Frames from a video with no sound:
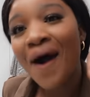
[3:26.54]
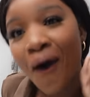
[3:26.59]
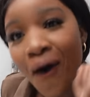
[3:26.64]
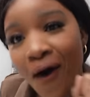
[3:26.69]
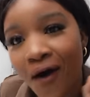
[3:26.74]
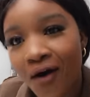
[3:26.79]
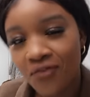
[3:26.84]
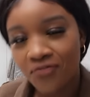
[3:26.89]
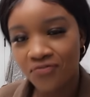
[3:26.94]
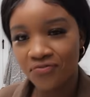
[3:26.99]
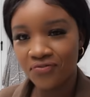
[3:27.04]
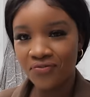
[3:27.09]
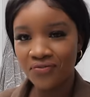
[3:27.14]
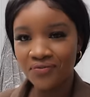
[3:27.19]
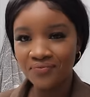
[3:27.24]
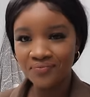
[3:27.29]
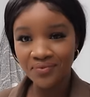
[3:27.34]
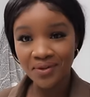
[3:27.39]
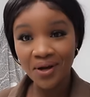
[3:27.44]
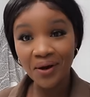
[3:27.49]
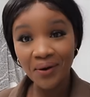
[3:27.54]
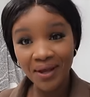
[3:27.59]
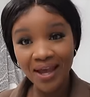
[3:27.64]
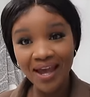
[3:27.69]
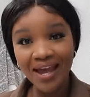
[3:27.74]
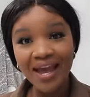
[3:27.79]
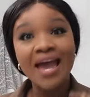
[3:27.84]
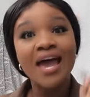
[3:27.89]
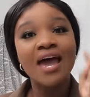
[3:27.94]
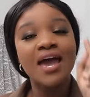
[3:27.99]
off. Ok?
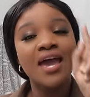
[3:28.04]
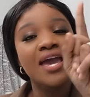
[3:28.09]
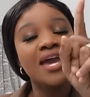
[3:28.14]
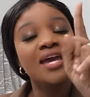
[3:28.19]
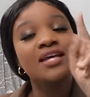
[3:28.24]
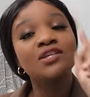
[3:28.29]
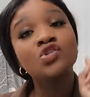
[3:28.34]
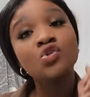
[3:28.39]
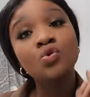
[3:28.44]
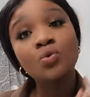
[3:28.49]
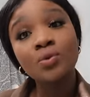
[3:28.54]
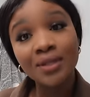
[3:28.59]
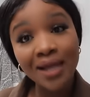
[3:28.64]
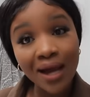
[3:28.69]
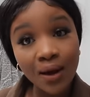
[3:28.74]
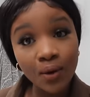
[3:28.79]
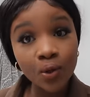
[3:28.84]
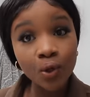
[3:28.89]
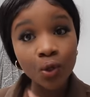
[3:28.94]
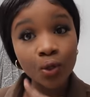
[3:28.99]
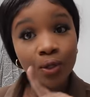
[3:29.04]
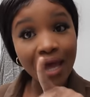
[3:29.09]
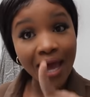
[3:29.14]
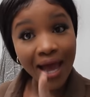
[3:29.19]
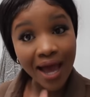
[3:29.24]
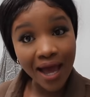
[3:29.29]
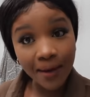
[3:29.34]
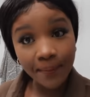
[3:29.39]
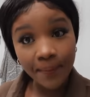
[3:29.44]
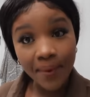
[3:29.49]
Et sous download
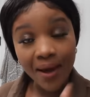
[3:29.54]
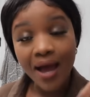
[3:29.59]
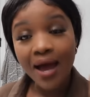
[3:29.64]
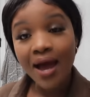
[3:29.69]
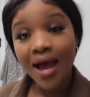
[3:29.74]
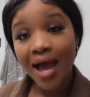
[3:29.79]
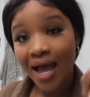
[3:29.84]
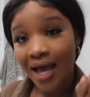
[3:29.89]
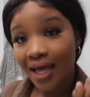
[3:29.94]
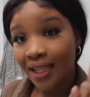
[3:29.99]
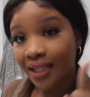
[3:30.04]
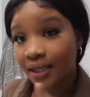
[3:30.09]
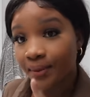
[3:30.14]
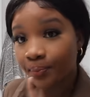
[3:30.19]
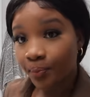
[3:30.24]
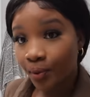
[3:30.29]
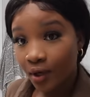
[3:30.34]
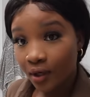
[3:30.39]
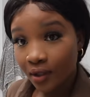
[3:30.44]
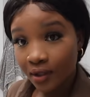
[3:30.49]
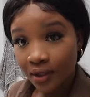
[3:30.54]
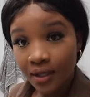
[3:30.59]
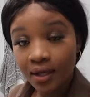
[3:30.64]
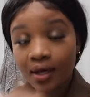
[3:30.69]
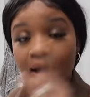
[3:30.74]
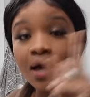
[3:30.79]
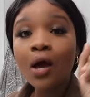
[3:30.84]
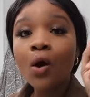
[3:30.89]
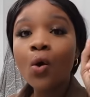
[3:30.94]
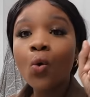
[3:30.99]
app
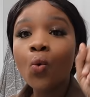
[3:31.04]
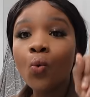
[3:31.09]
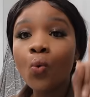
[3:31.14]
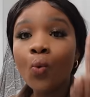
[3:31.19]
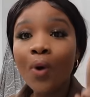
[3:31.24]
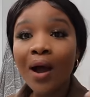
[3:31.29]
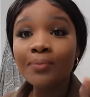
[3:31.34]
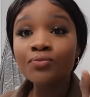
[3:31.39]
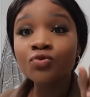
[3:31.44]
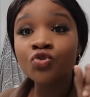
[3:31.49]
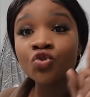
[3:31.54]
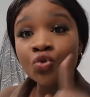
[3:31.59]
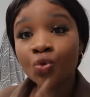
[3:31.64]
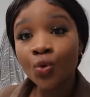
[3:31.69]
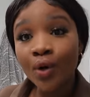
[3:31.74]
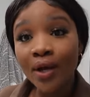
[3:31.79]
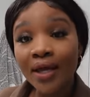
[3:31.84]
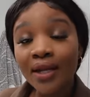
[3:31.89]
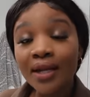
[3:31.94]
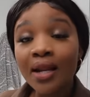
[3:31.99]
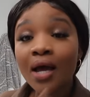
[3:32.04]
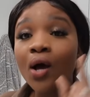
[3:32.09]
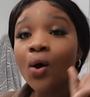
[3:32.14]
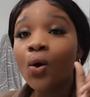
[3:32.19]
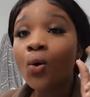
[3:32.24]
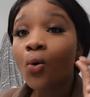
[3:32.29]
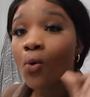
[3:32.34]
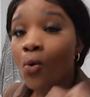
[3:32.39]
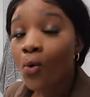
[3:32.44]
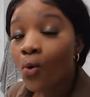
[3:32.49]
Alipearl, ou bien
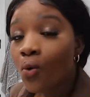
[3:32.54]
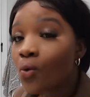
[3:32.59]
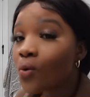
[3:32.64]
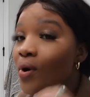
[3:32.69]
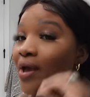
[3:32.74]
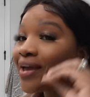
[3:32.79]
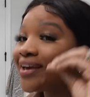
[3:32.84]
un